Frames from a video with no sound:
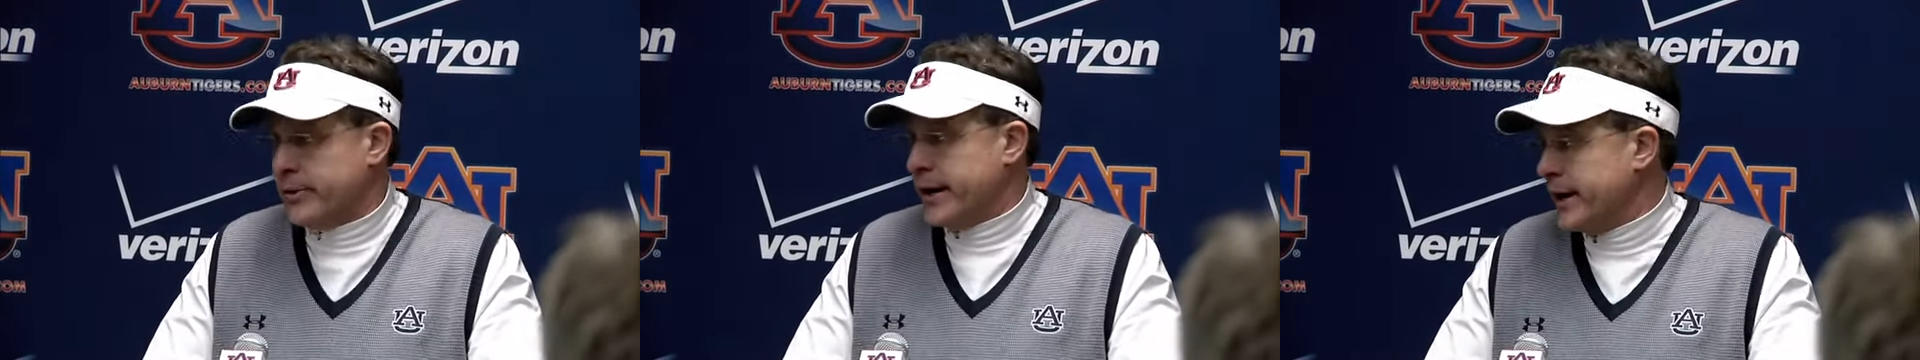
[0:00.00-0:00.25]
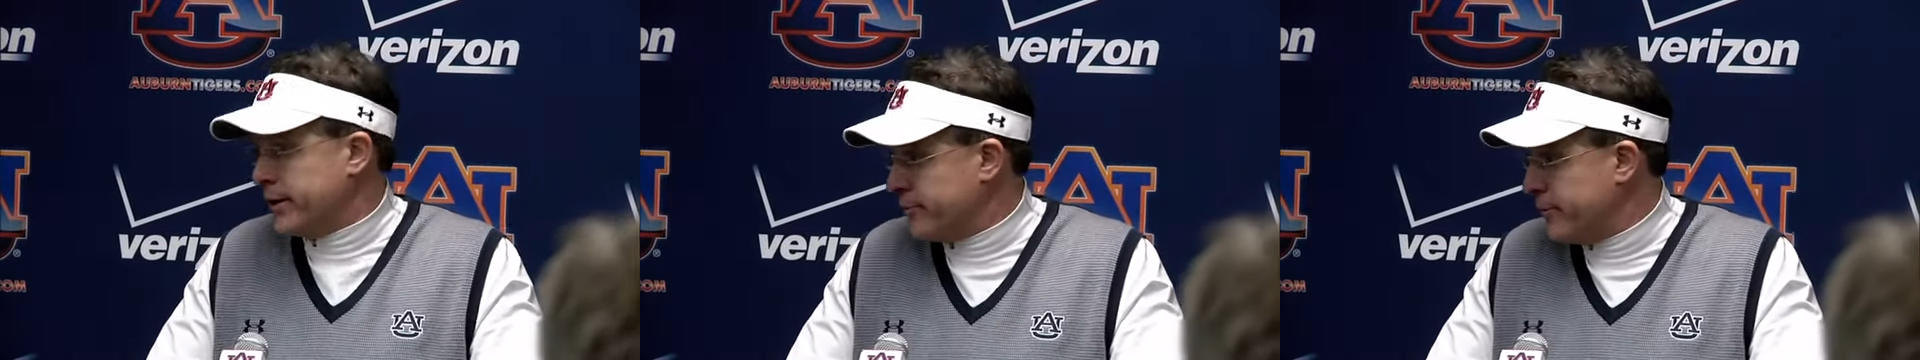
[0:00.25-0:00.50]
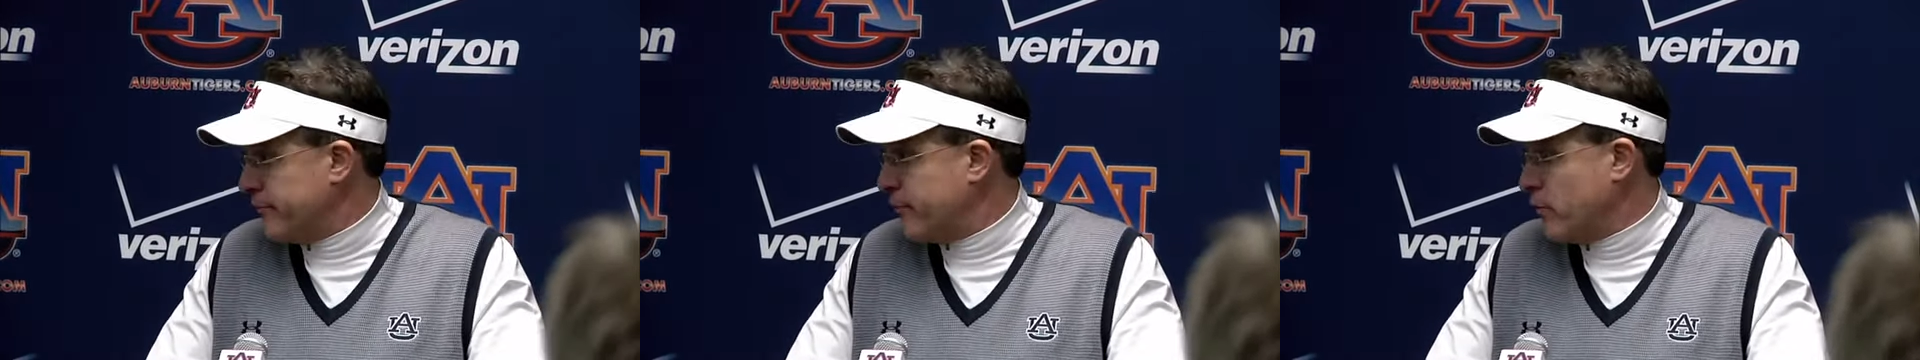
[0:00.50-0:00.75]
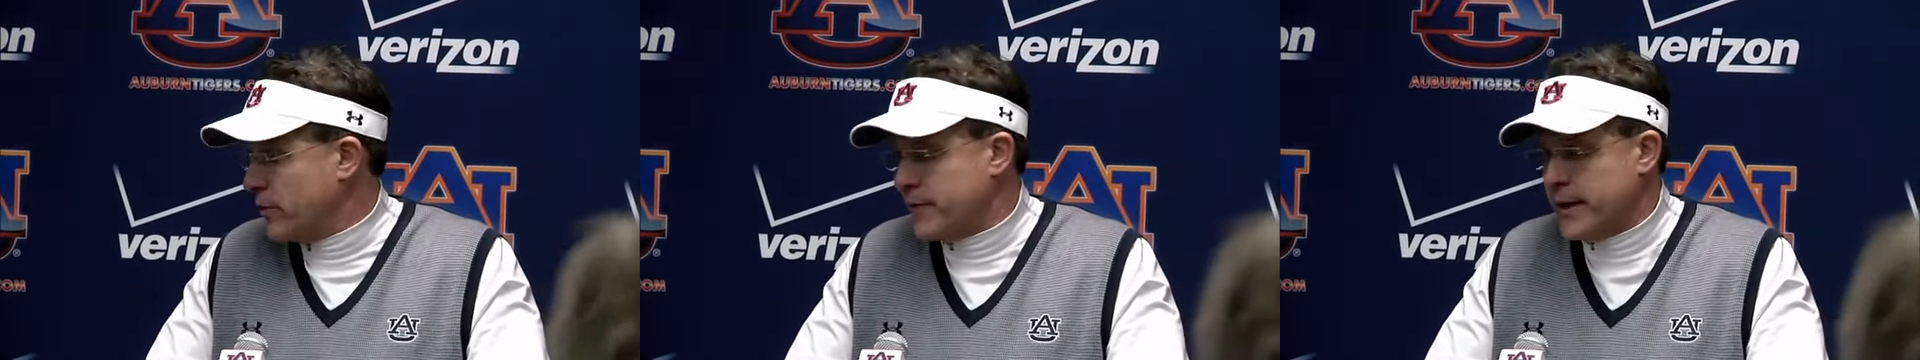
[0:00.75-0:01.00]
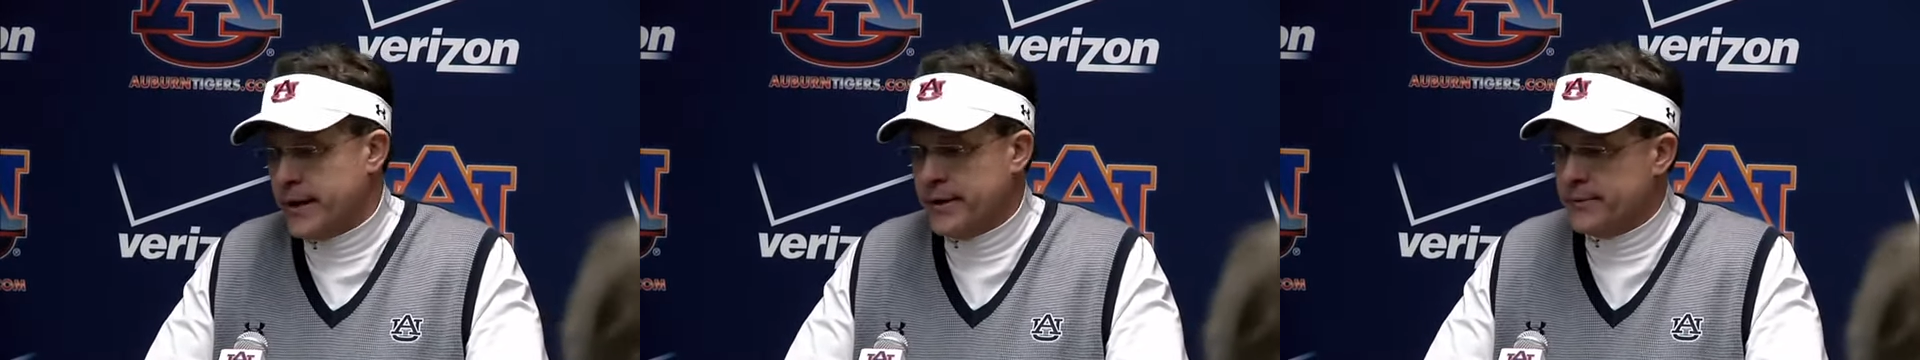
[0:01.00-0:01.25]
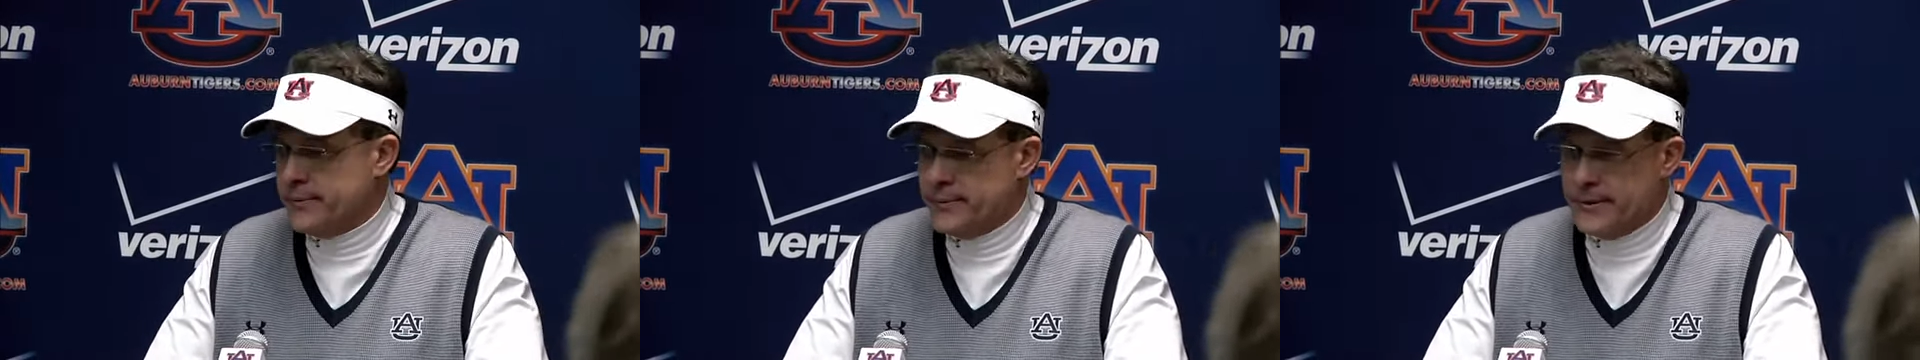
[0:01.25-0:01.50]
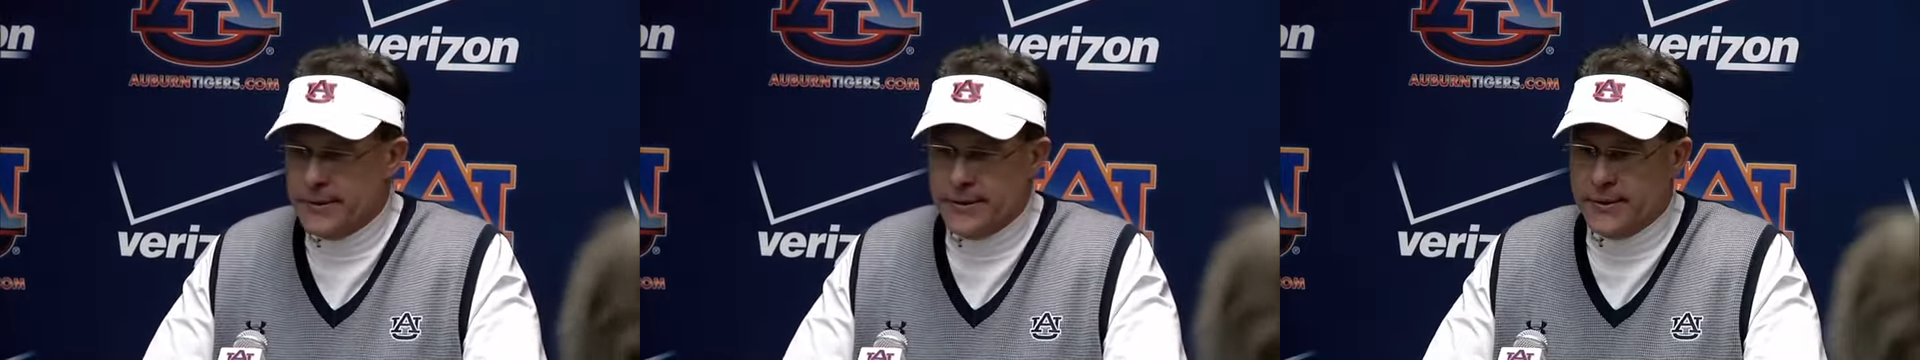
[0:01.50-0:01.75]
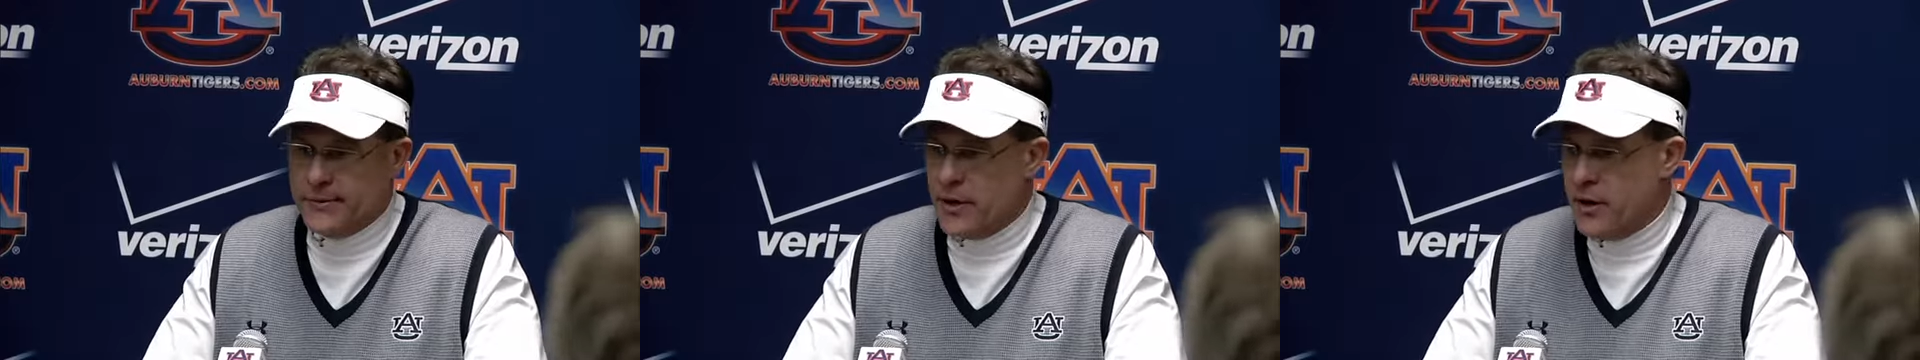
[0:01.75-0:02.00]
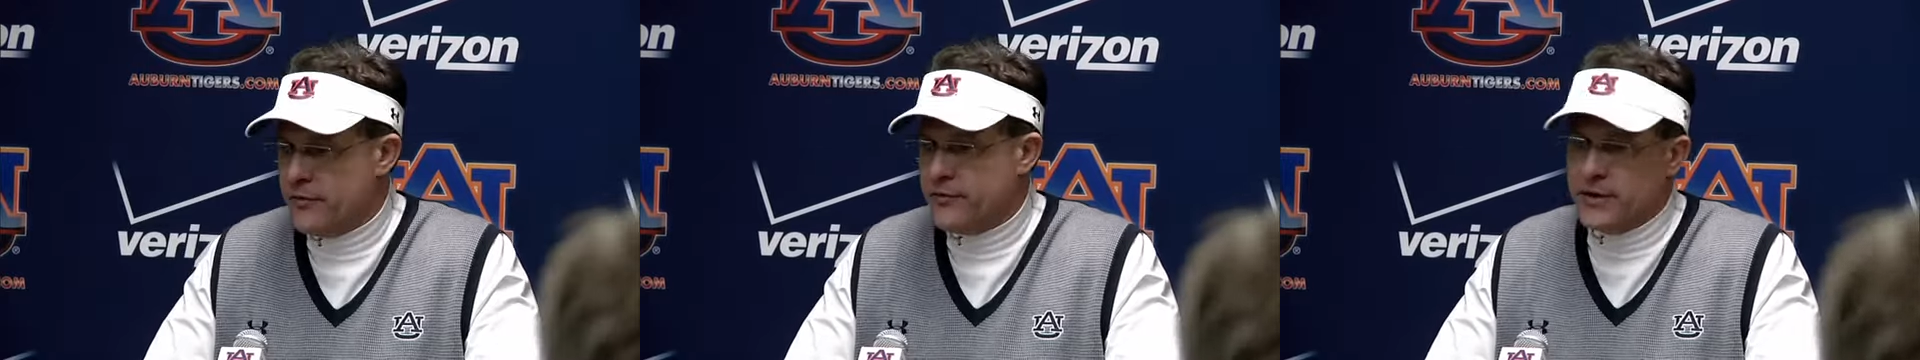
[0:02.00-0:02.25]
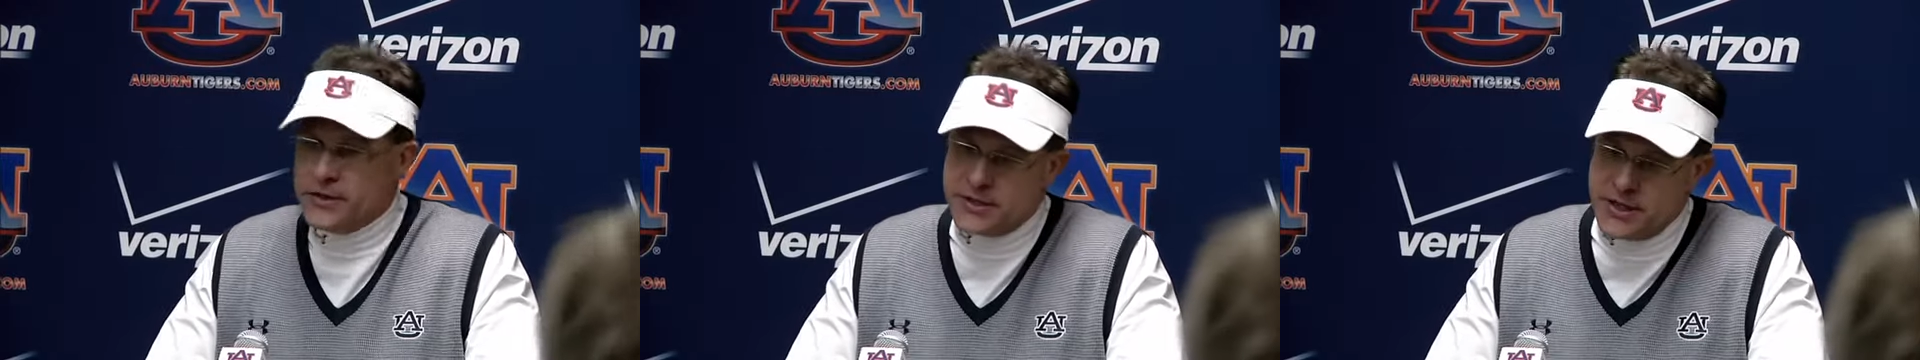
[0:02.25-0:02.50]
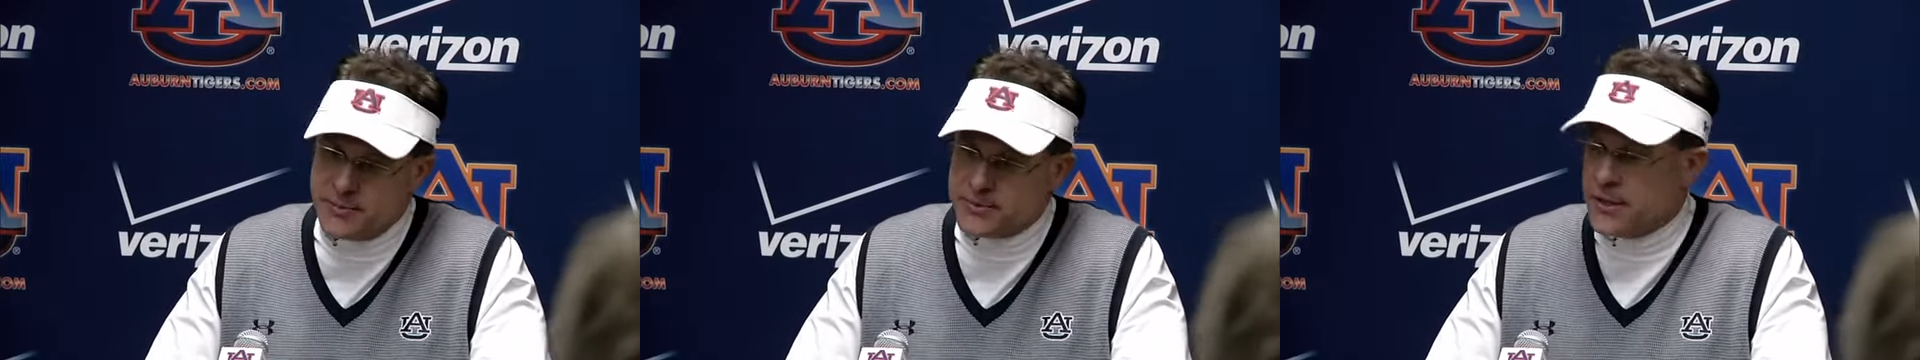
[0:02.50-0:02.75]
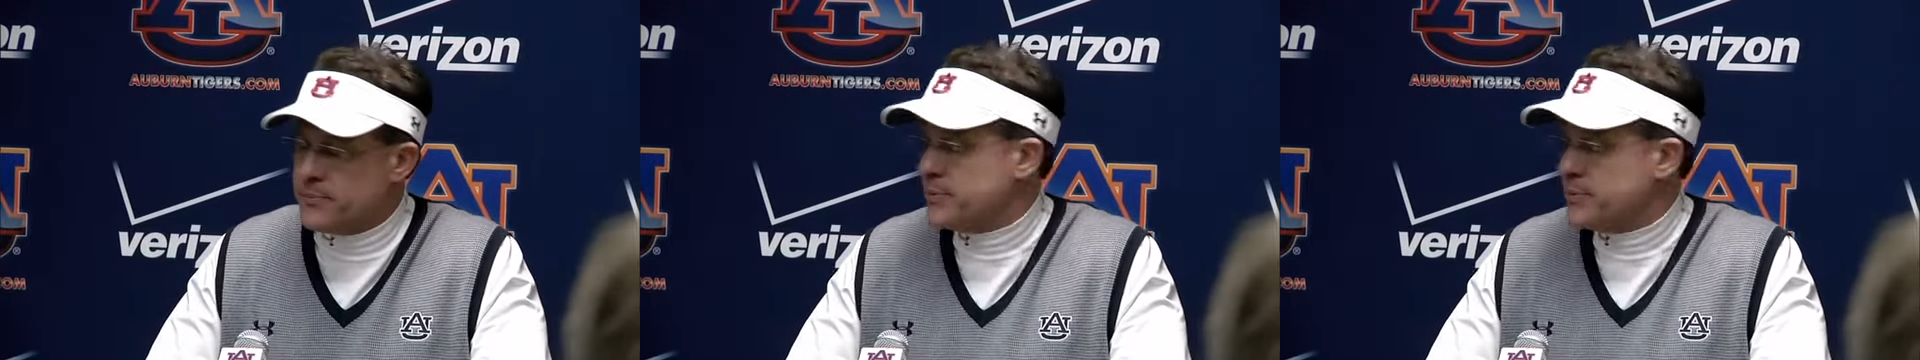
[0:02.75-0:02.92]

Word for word: We held them on fourth down. The offense steps up,